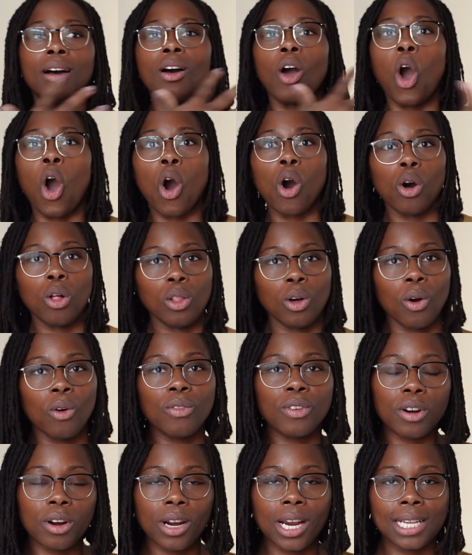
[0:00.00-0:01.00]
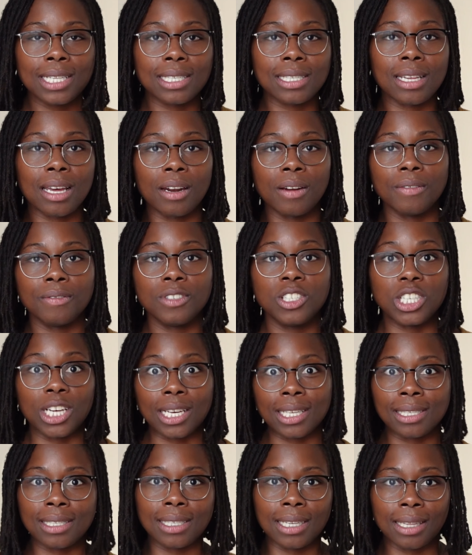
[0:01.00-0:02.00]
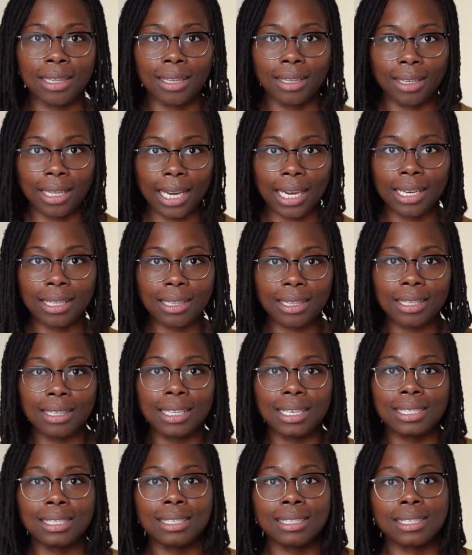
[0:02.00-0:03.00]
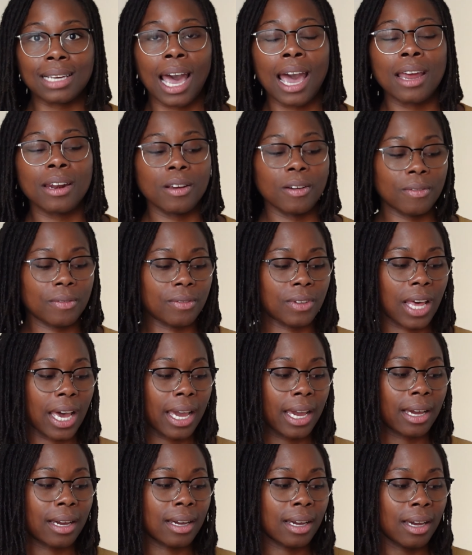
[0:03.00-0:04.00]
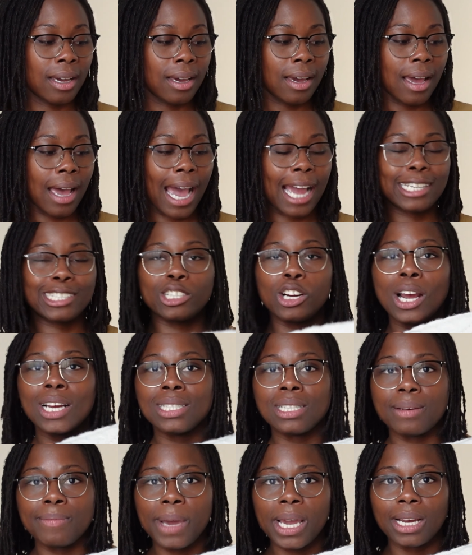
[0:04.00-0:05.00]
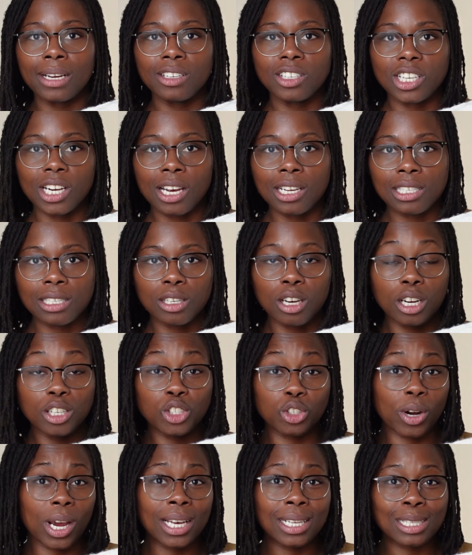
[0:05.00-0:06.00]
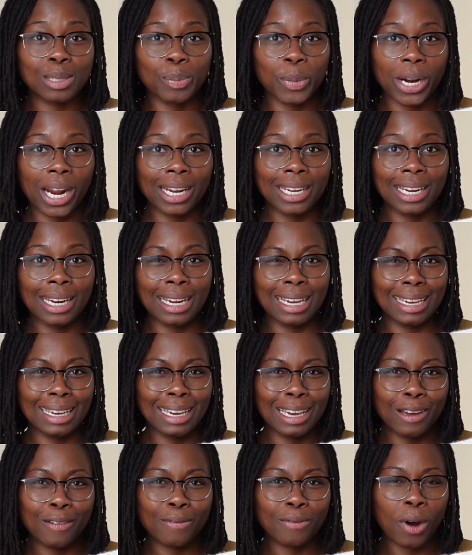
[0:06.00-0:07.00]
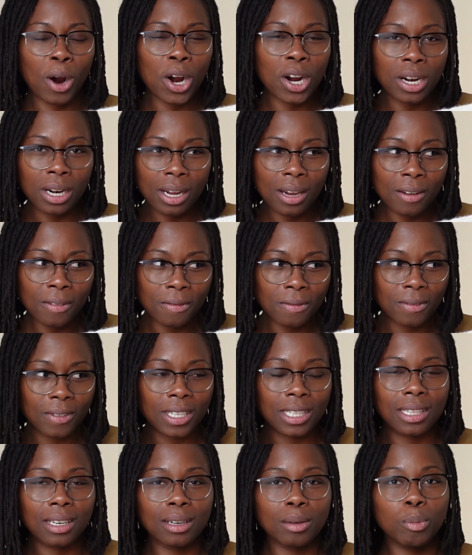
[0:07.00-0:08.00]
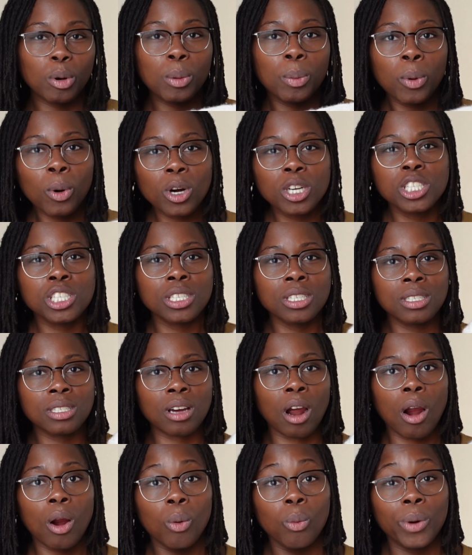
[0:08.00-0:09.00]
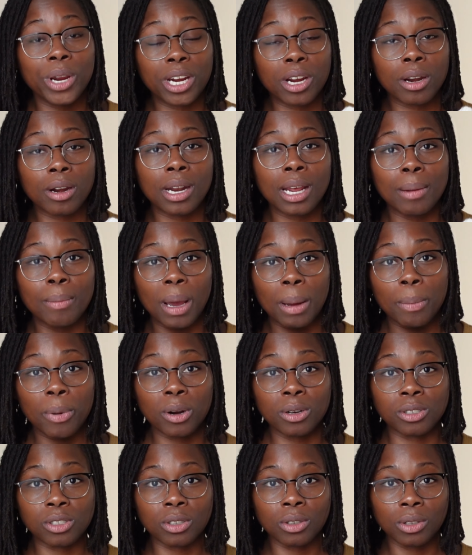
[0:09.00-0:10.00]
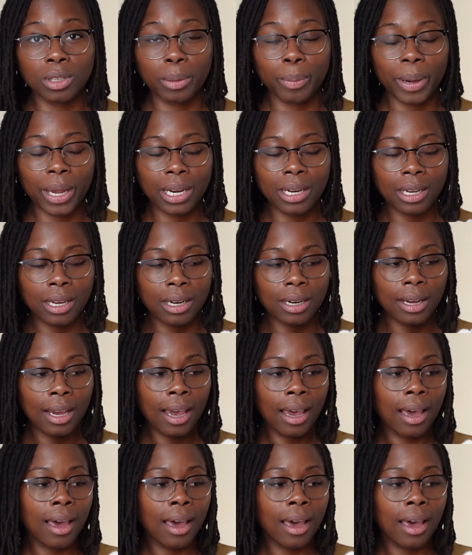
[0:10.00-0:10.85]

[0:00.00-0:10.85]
all over instead of just in the length. This is kind of like, I tried to make a dress, but I didn't get far enough. The proportions are weird in my personal opinion.